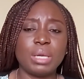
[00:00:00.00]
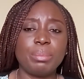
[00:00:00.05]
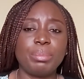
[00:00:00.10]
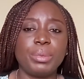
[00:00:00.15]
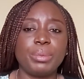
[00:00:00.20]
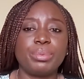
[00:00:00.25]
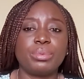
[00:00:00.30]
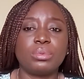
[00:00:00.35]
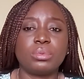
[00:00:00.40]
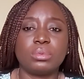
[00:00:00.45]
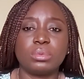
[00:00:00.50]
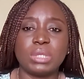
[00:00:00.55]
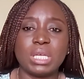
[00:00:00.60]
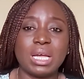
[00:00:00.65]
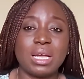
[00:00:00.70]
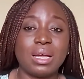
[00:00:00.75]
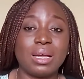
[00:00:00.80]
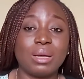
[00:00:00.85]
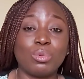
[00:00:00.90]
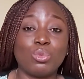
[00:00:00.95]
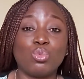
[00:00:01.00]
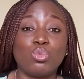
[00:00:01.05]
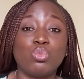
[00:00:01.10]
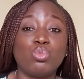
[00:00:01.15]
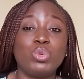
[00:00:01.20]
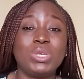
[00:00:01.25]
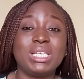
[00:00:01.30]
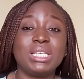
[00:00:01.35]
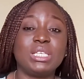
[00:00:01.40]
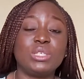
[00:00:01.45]
There are people that are
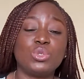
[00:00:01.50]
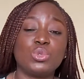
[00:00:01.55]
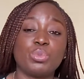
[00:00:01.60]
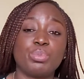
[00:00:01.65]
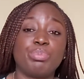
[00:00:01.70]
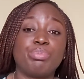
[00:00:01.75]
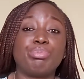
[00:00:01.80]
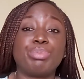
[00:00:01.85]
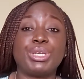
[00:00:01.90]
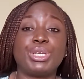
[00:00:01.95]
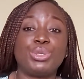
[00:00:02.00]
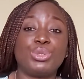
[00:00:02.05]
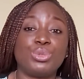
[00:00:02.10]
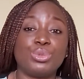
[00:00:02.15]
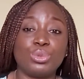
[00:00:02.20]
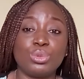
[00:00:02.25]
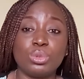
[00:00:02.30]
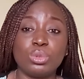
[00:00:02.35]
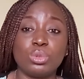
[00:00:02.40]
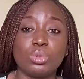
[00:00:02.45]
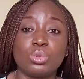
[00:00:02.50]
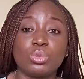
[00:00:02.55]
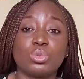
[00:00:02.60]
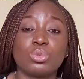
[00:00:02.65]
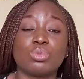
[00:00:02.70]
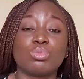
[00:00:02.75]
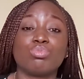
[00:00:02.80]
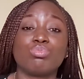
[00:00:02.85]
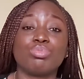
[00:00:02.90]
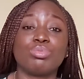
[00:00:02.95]
willing to pay you
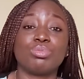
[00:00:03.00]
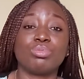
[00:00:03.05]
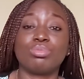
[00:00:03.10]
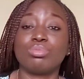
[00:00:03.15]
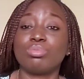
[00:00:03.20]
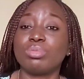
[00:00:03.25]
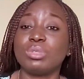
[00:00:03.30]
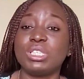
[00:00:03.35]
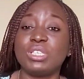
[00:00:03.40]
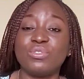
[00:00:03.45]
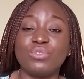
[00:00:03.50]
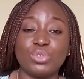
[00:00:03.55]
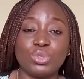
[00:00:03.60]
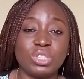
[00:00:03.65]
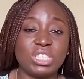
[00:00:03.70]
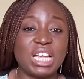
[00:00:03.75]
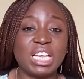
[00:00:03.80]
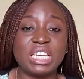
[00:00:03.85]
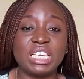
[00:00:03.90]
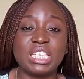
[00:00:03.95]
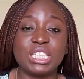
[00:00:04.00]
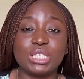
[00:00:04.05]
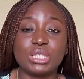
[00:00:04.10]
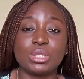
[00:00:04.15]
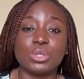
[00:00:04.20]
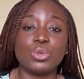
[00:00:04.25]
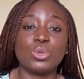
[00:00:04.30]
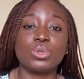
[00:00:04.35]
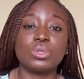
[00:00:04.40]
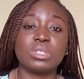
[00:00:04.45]
to give you their
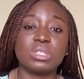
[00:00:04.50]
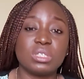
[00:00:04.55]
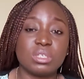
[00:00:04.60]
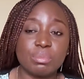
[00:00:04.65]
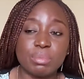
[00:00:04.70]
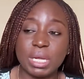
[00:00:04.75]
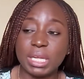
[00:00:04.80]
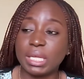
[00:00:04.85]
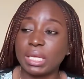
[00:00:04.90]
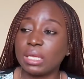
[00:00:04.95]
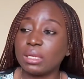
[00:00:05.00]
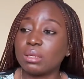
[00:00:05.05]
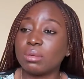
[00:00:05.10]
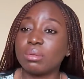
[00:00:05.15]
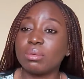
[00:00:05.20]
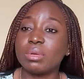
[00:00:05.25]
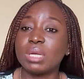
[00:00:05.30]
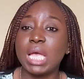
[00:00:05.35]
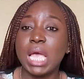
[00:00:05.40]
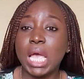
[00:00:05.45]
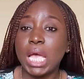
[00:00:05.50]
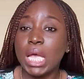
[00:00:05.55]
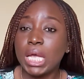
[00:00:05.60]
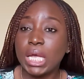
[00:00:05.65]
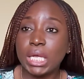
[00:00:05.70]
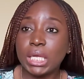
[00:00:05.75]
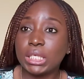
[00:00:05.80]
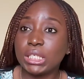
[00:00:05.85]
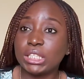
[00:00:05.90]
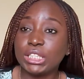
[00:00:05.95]
list, go to the market,
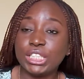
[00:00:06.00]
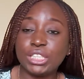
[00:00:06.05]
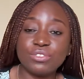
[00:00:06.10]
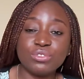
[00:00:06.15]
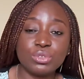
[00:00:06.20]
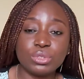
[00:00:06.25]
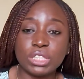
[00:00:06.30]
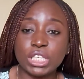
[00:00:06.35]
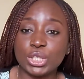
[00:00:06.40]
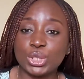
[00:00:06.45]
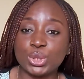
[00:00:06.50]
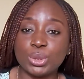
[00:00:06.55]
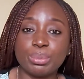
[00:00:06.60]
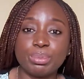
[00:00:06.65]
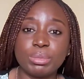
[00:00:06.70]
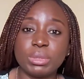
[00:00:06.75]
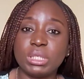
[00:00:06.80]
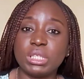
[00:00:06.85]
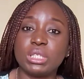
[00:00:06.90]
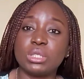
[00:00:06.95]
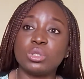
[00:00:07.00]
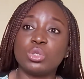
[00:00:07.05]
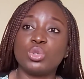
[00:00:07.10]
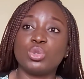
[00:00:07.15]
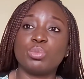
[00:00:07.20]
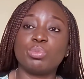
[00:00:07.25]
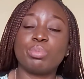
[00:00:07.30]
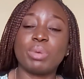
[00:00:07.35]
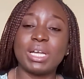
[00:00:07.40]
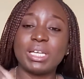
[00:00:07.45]
give you their shopping list,
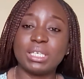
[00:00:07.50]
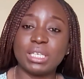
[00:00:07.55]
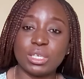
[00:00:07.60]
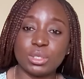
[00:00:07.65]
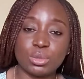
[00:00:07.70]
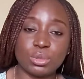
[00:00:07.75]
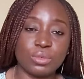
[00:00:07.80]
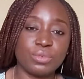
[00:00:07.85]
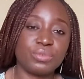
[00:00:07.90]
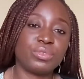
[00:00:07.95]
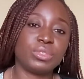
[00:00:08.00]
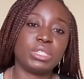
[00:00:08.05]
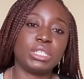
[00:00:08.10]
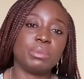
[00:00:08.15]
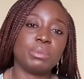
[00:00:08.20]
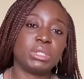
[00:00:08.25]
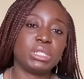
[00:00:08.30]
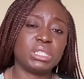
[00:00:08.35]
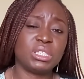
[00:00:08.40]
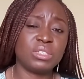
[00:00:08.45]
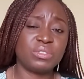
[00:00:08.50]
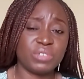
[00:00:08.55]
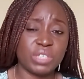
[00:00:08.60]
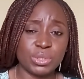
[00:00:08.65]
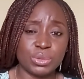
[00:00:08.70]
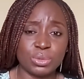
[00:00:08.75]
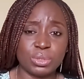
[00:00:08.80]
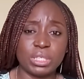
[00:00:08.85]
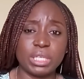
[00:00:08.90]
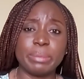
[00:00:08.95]
you buy their stuff for them,
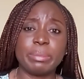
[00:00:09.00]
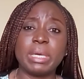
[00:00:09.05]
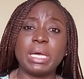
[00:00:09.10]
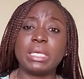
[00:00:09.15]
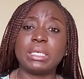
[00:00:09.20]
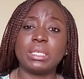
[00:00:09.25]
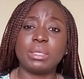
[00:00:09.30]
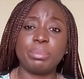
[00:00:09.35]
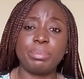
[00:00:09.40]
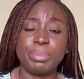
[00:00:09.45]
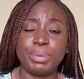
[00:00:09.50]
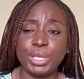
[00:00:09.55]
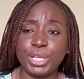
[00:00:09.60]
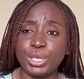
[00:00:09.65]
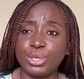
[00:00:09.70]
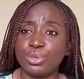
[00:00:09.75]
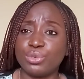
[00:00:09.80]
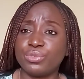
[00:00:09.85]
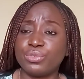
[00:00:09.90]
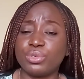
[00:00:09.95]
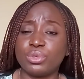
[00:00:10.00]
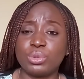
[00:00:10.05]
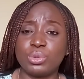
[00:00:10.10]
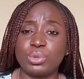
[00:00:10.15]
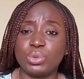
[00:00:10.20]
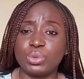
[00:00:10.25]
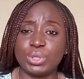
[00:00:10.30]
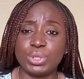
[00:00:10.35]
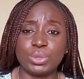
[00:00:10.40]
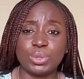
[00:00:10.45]
deliver to them, and they pay you for
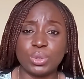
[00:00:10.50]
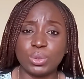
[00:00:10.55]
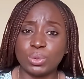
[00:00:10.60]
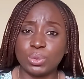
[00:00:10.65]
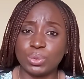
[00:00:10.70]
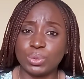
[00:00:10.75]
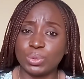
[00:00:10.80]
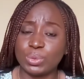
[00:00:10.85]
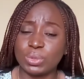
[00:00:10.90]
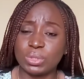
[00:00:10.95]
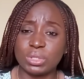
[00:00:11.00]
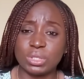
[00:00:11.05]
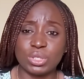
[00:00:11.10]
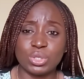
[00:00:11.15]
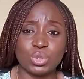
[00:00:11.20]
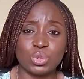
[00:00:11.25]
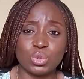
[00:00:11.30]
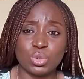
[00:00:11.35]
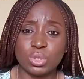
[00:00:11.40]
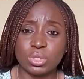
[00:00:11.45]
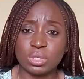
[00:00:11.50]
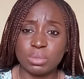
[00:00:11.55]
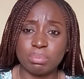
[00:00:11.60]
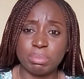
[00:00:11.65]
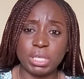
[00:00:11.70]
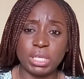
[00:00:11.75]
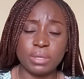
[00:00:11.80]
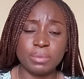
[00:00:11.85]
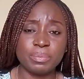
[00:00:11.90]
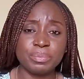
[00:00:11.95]
doing all those things. Trust
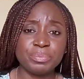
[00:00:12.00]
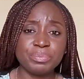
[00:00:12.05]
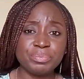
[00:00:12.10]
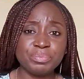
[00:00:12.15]
me,